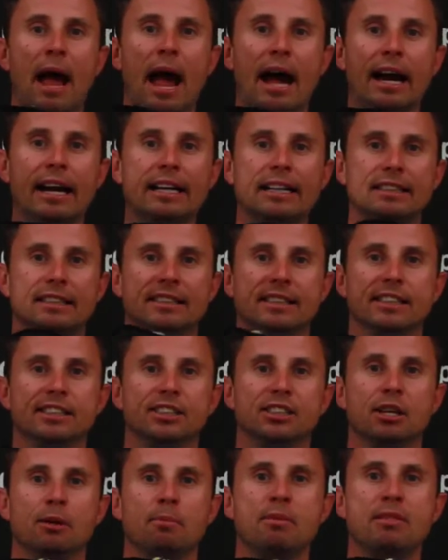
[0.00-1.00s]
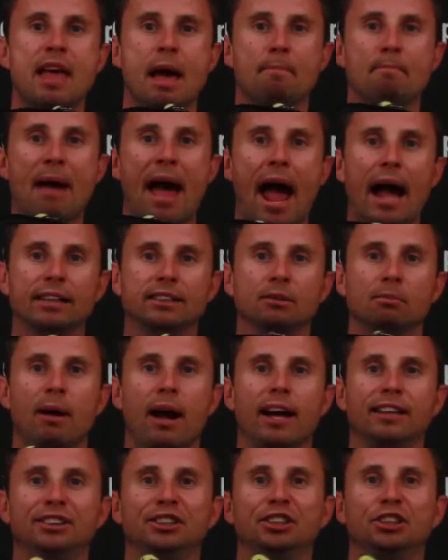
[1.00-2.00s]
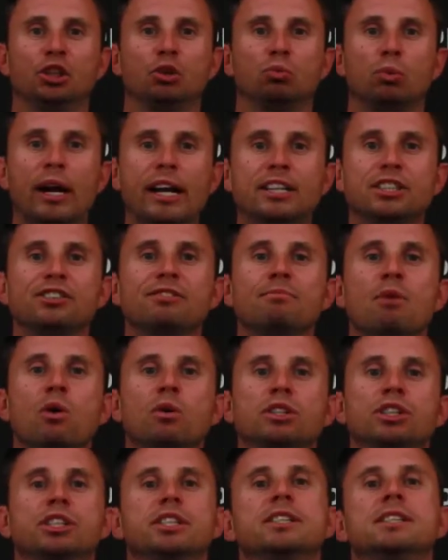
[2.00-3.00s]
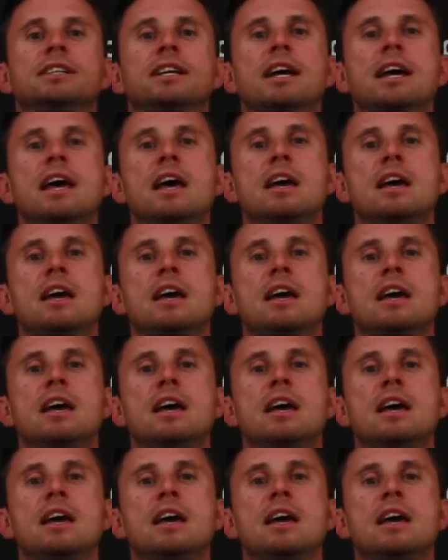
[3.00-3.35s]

padding system that maximizes your range of motion